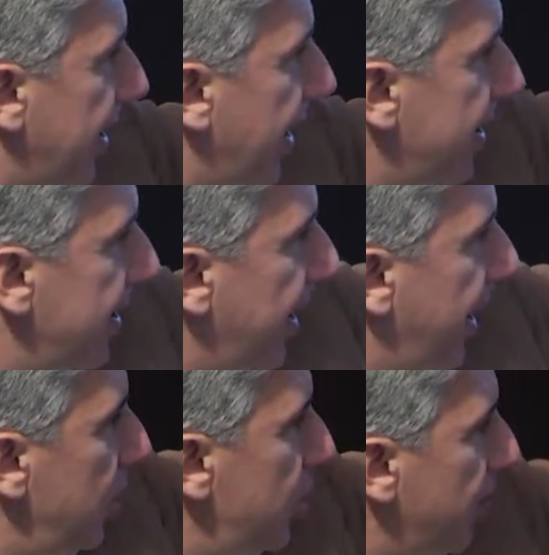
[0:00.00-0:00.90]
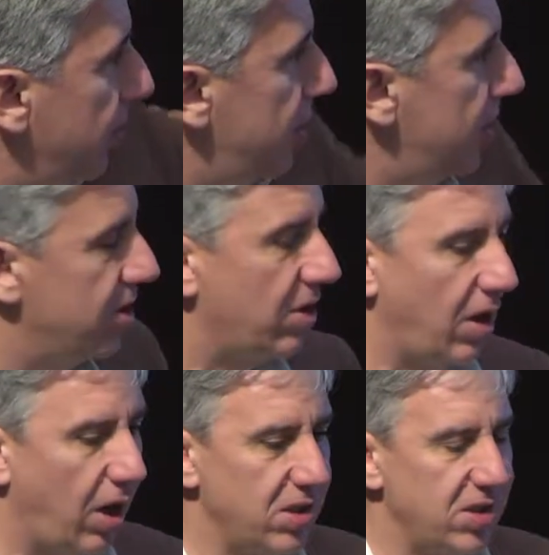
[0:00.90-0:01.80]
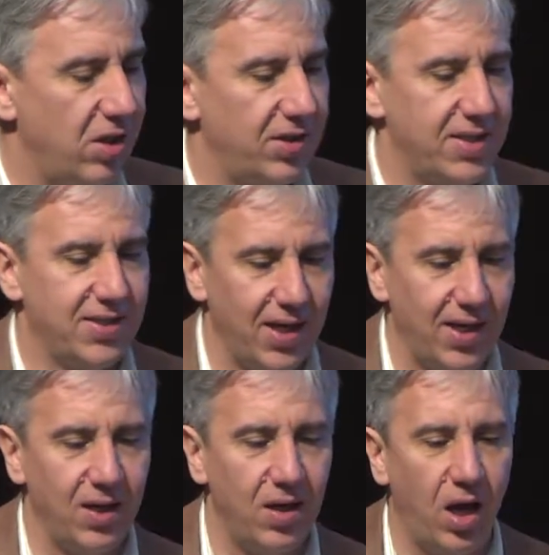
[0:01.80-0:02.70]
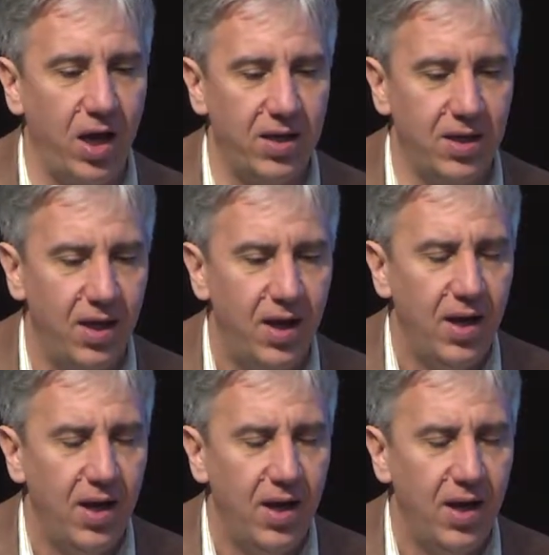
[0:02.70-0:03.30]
and the Asian regions are largely on the second line,